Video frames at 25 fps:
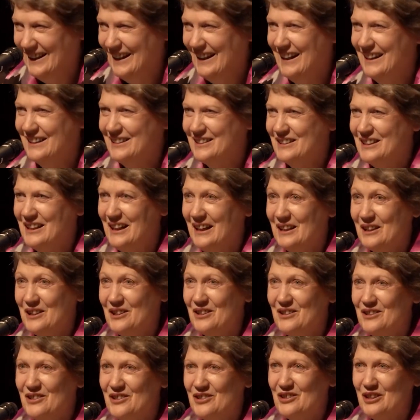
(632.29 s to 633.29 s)
and take
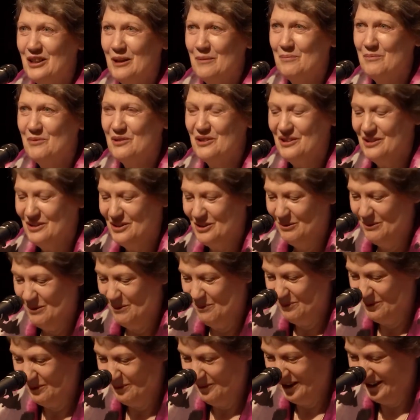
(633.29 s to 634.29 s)
steps to
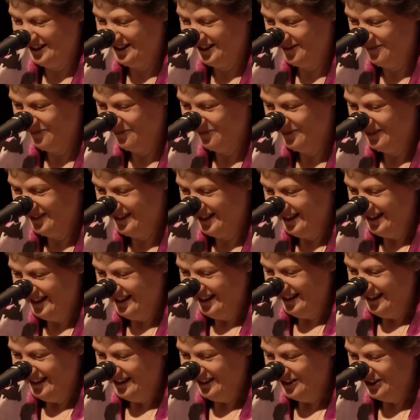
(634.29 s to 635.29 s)
implement it.
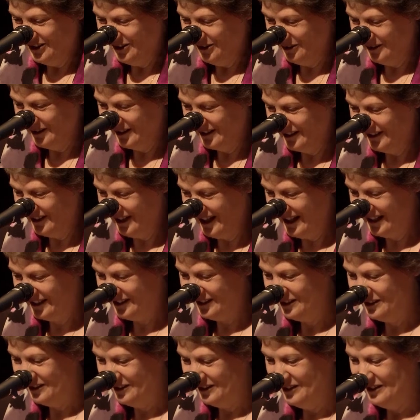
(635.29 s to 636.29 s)
Doing
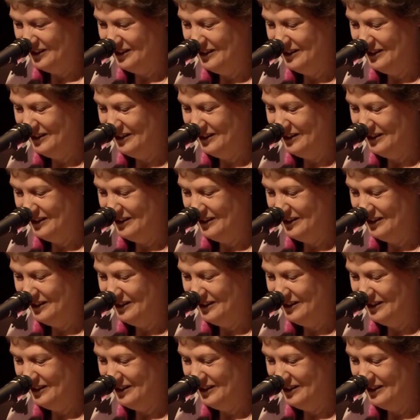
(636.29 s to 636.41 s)
that